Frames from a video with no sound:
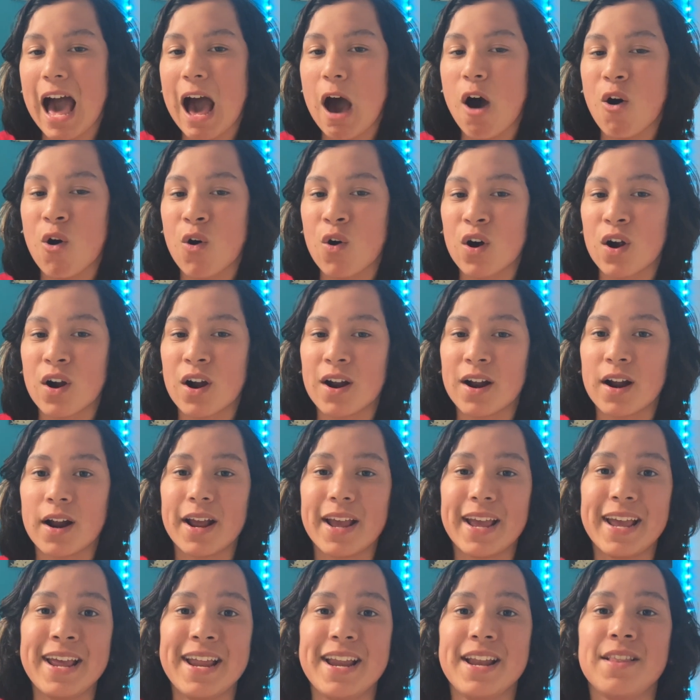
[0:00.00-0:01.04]
or
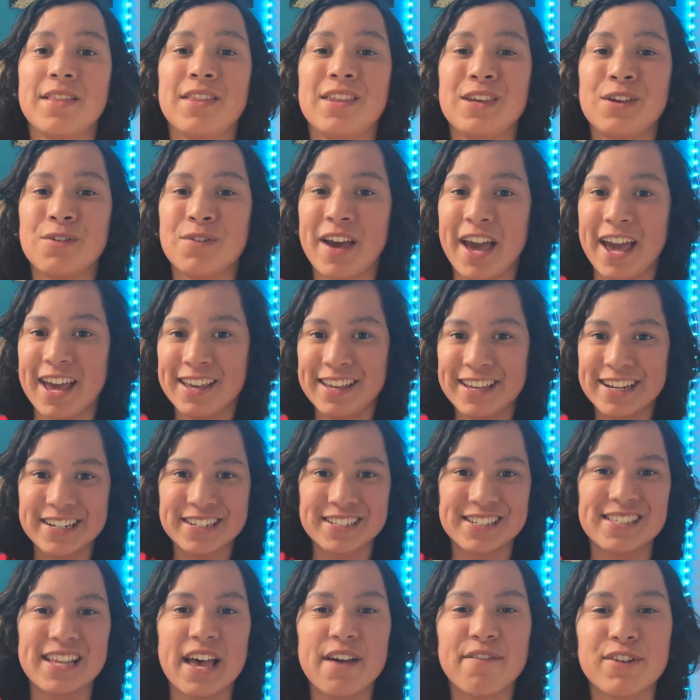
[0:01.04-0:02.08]
in the UK, year
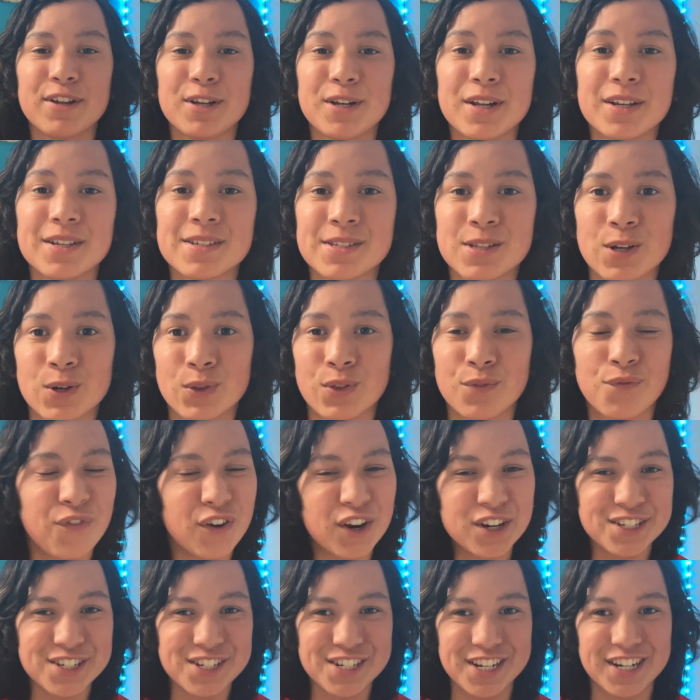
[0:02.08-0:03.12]
seven, so the
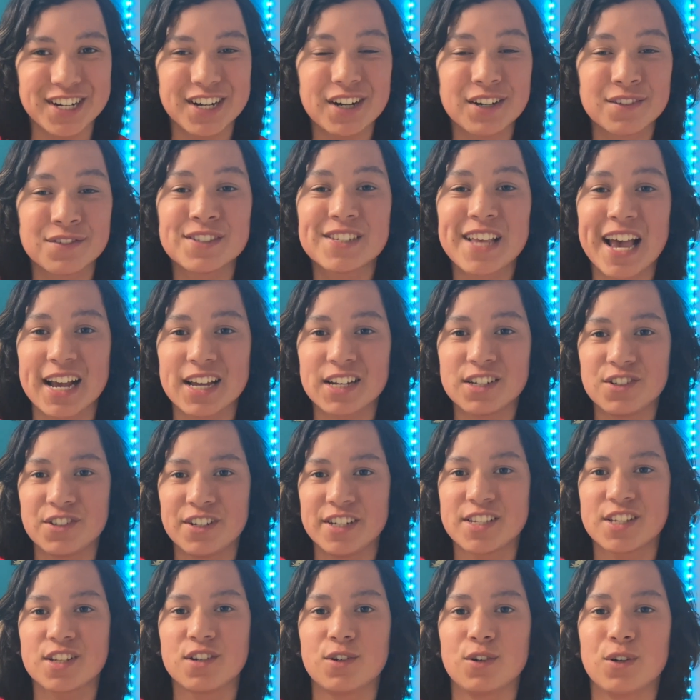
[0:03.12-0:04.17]
first year of secondary
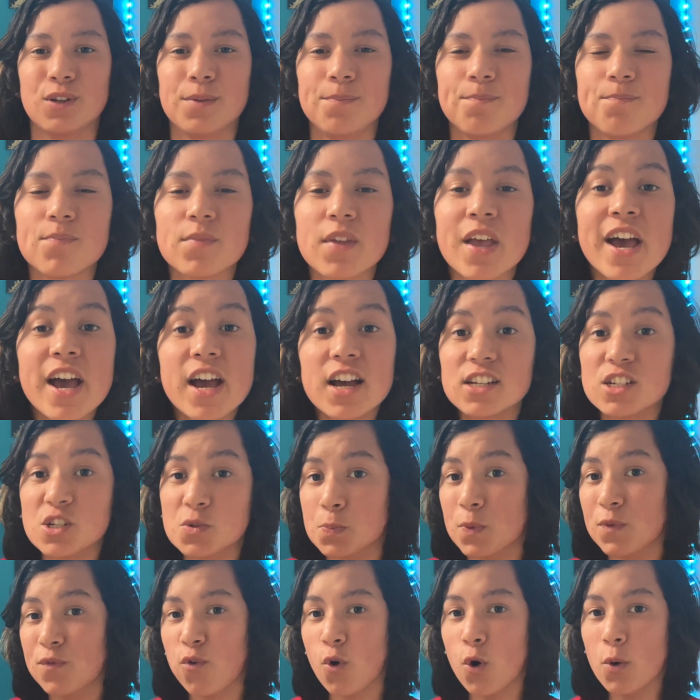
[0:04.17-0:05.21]
school. Just
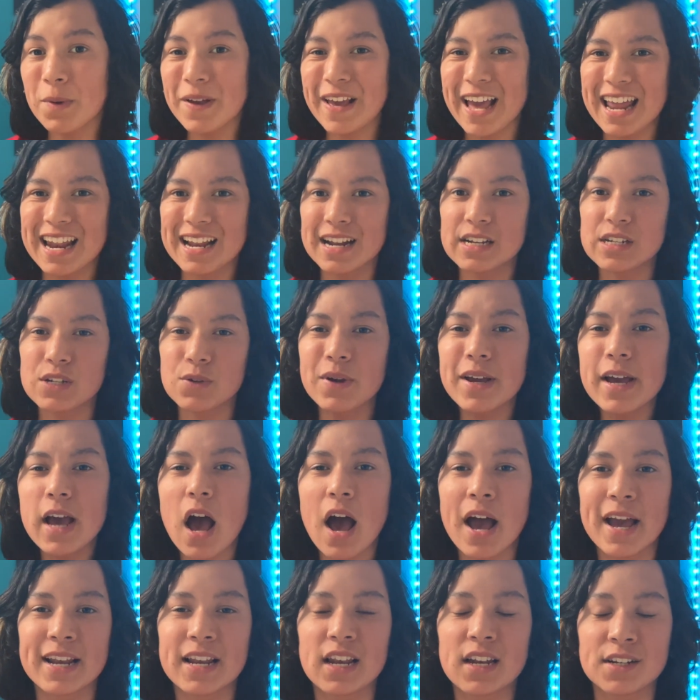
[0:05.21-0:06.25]
before we get into it,
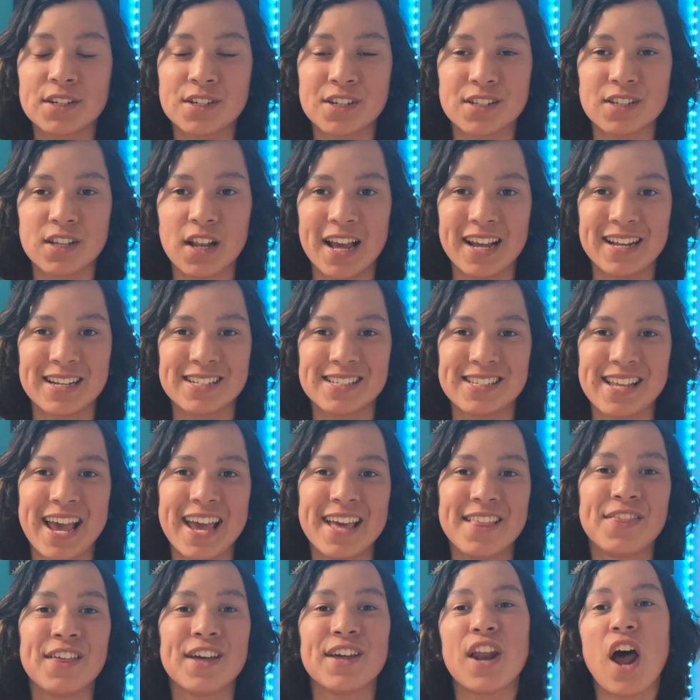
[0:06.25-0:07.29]
I'd just like to
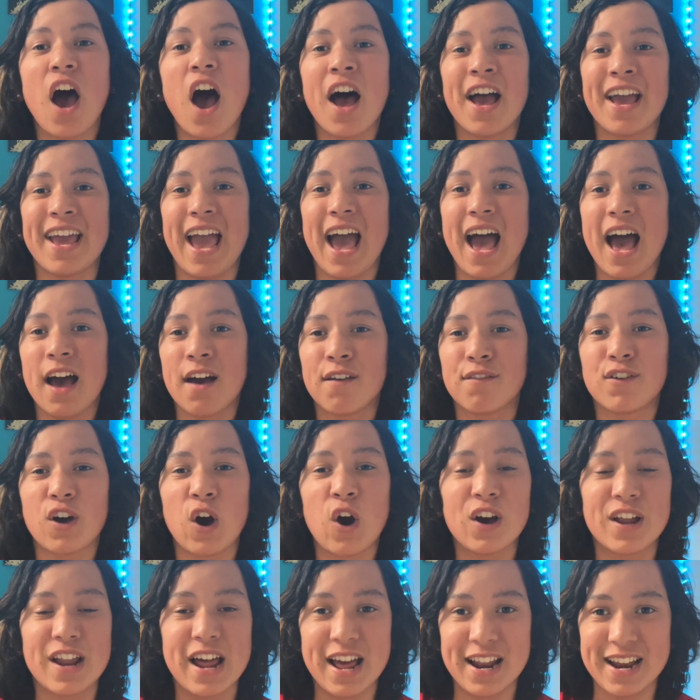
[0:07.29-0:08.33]
say that I have
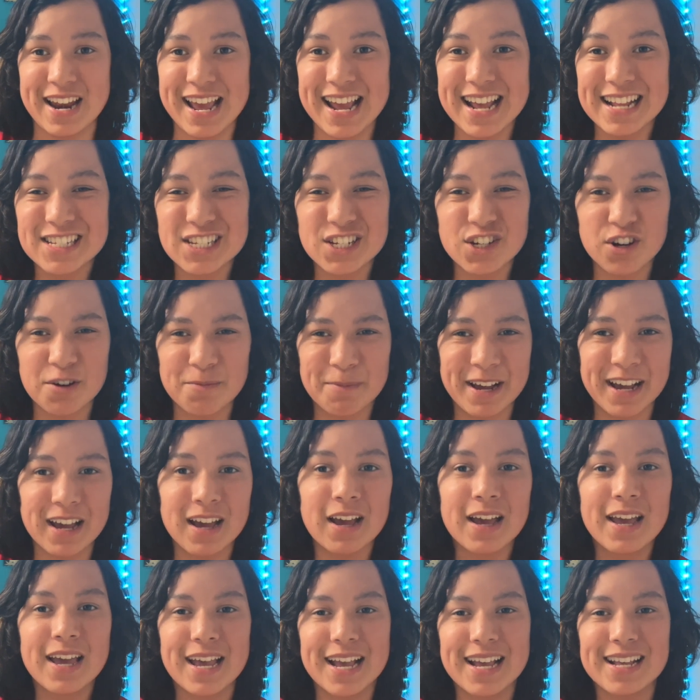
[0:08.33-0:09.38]
got an
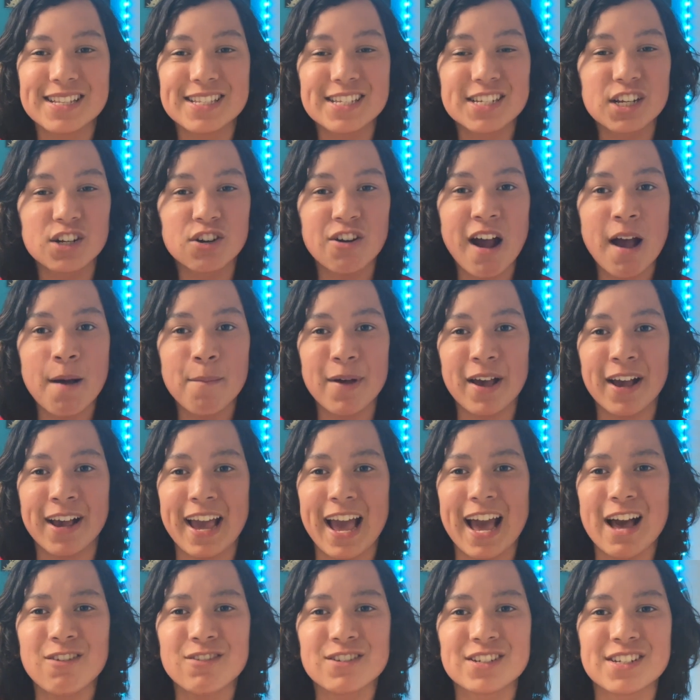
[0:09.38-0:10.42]
Instagram
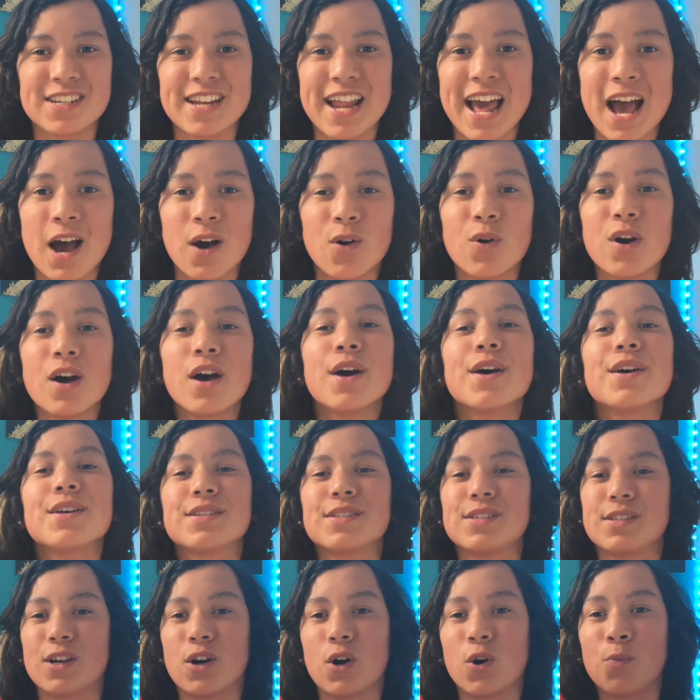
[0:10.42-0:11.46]
account now,
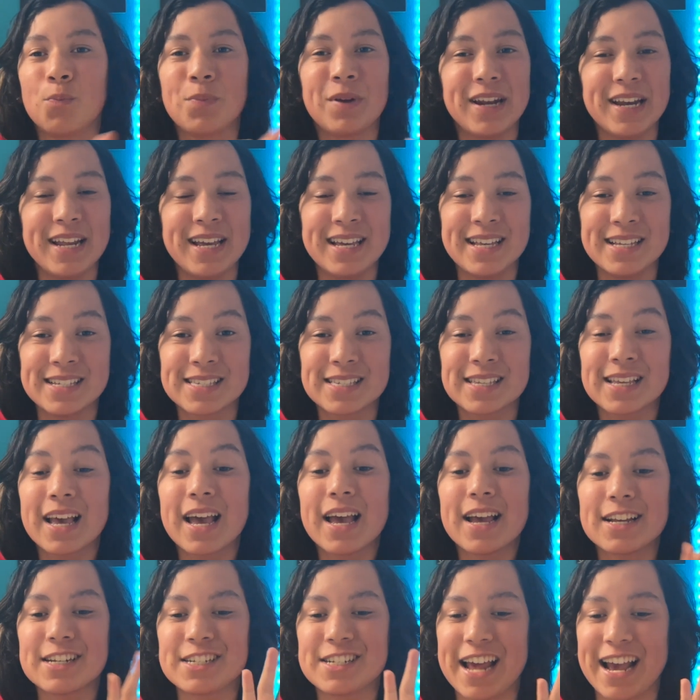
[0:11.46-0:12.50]
so please
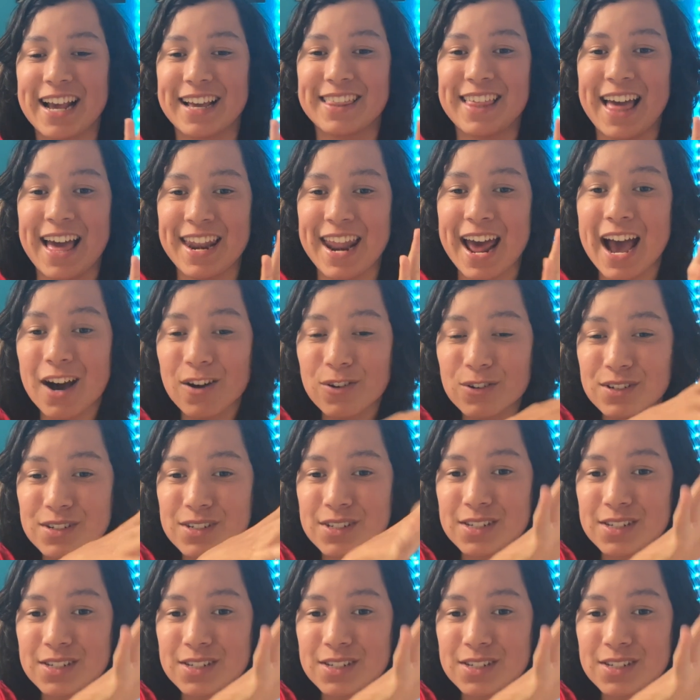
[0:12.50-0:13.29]
check that out.